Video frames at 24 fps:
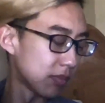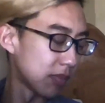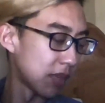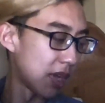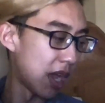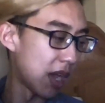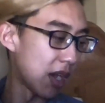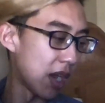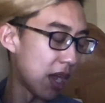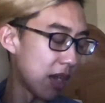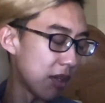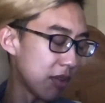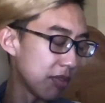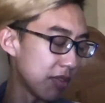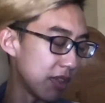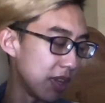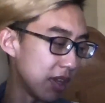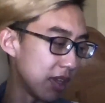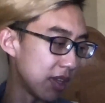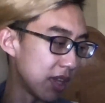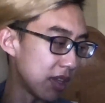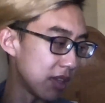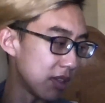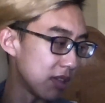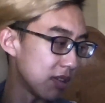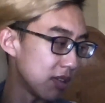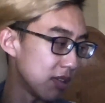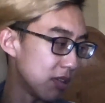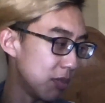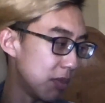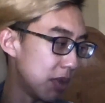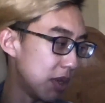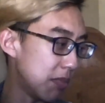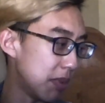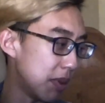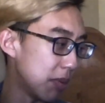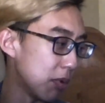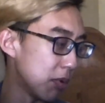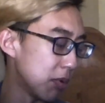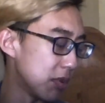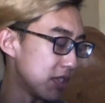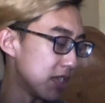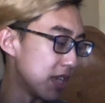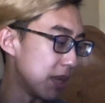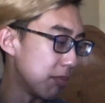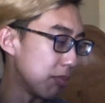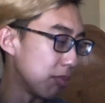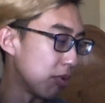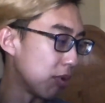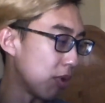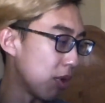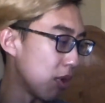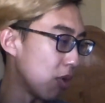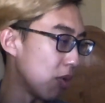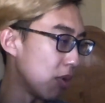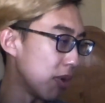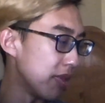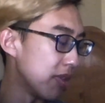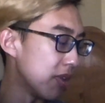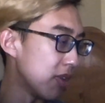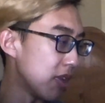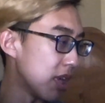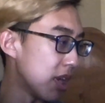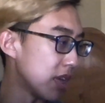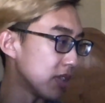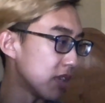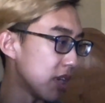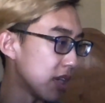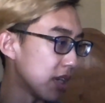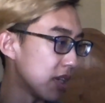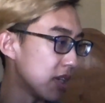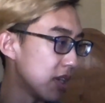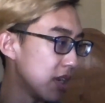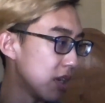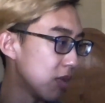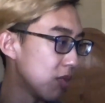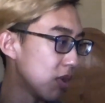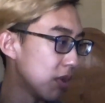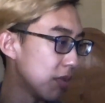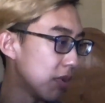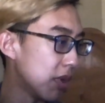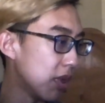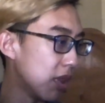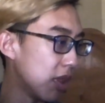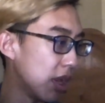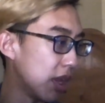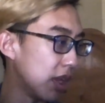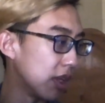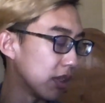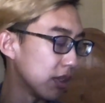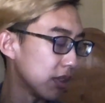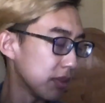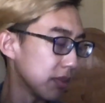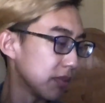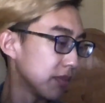I don't think that too many people would say bro when they're not talking to anyone, but like,